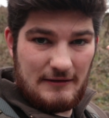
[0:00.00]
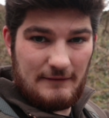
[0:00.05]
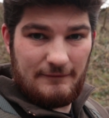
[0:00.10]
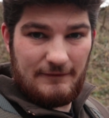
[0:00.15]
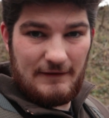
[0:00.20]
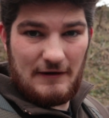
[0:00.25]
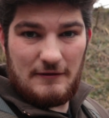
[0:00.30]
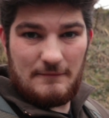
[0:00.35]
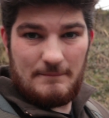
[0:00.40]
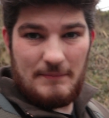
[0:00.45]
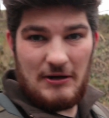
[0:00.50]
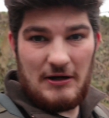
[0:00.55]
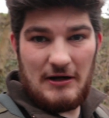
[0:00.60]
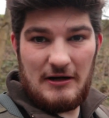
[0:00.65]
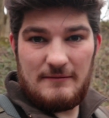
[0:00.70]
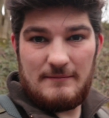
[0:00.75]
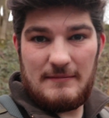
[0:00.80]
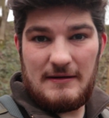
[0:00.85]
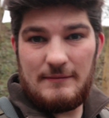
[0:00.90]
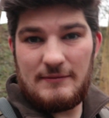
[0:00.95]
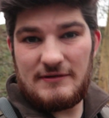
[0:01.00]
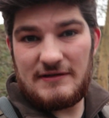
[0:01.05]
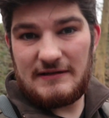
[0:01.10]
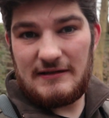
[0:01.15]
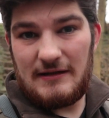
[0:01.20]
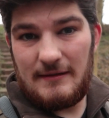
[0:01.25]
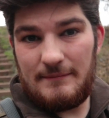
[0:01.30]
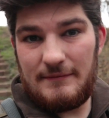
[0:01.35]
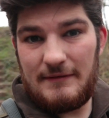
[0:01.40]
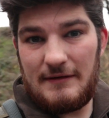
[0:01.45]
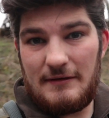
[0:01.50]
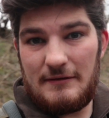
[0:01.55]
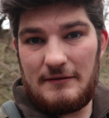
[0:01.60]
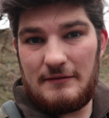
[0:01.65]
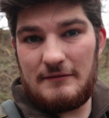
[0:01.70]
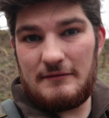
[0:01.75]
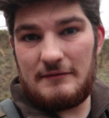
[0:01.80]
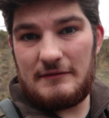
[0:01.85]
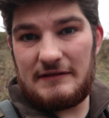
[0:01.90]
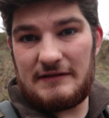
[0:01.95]
the field behind me, which is up
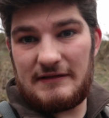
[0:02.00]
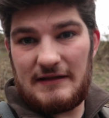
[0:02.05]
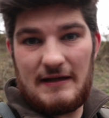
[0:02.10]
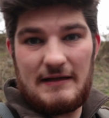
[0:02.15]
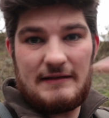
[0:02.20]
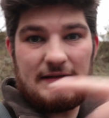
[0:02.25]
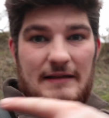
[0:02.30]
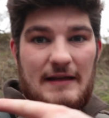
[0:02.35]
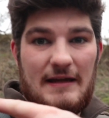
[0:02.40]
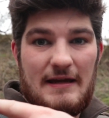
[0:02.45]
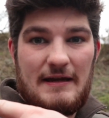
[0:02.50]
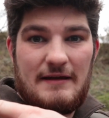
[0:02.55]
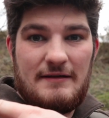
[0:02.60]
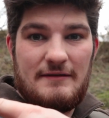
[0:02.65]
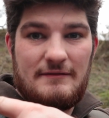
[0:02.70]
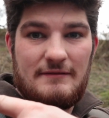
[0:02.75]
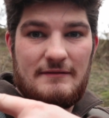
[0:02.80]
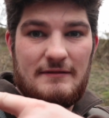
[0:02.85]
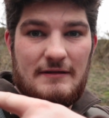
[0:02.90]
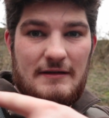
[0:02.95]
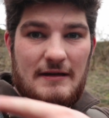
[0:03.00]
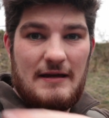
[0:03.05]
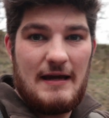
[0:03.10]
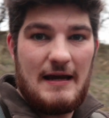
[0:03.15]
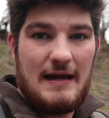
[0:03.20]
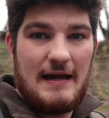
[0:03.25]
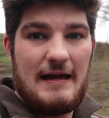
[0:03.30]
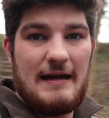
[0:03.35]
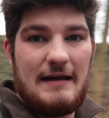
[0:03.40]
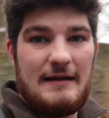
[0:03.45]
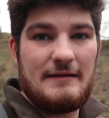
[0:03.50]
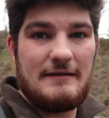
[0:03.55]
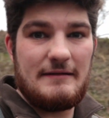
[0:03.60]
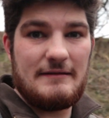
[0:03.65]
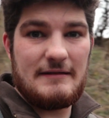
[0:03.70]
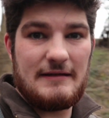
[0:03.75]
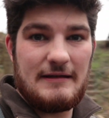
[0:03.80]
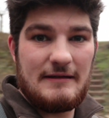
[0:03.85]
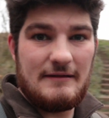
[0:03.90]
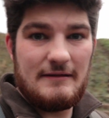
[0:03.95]
those stairs there,
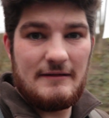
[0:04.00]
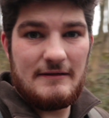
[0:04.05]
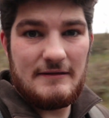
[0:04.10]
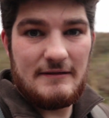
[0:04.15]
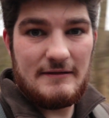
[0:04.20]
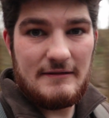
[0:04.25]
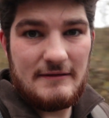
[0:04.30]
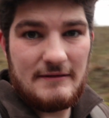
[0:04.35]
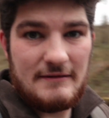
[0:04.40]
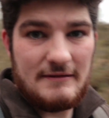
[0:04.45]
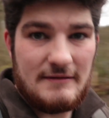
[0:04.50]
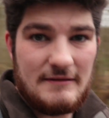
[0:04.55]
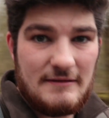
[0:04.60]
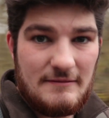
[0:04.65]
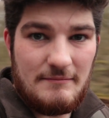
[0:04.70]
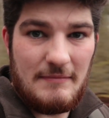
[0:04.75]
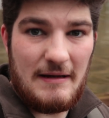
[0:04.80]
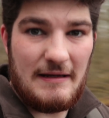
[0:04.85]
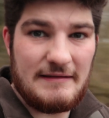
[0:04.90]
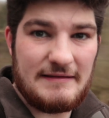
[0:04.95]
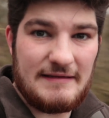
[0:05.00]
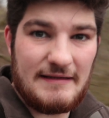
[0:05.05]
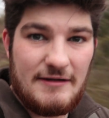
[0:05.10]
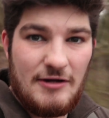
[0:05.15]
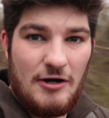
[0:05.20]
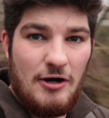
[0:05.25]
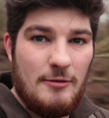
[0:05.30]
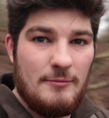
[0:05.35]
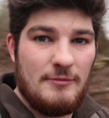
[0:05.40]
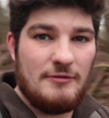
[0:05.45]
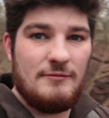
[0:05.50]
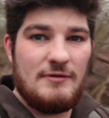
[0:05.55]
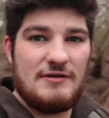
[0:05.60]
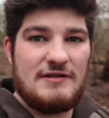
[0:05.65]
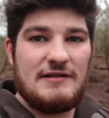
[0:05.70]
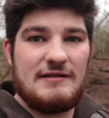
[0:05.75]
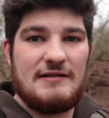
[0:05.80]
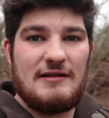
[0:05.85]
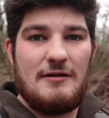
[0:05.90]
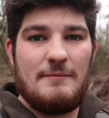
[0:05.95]
and Mansey Common,
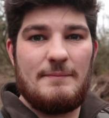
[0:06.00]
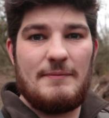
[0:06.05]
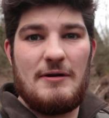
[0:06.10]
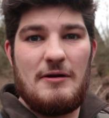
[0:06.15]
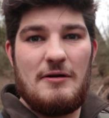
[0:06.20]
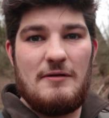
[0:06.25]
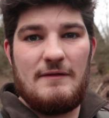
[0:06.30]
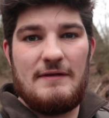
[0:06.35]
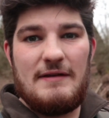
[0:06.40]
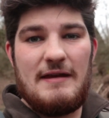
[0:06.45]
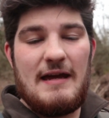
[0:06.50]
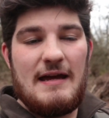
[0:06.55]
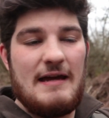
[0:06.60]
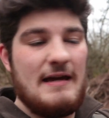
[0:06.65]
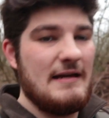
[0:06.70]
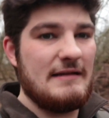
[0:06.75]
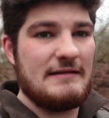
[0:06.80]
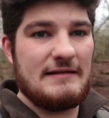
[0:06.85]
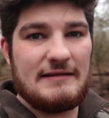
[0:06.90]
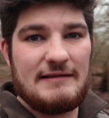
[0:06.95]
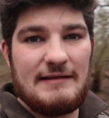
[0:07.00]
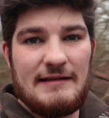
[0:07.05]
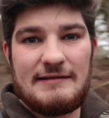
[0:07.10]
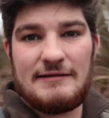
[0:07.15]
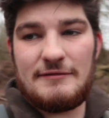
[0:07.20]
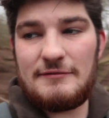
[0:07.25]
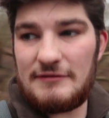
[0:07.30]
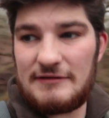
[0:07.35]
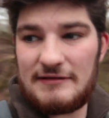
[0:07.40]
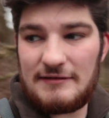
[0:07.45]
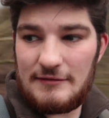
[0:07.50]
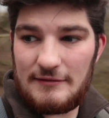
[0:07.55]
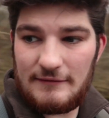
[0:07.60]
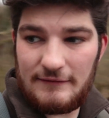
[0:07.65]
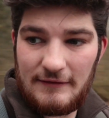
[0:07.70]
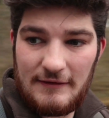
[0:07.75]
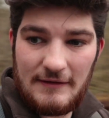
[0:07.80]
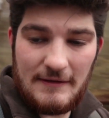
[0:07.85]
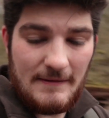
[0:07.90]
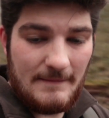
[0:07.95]
which is up over there, is this little sort
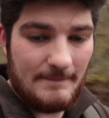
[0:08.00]
of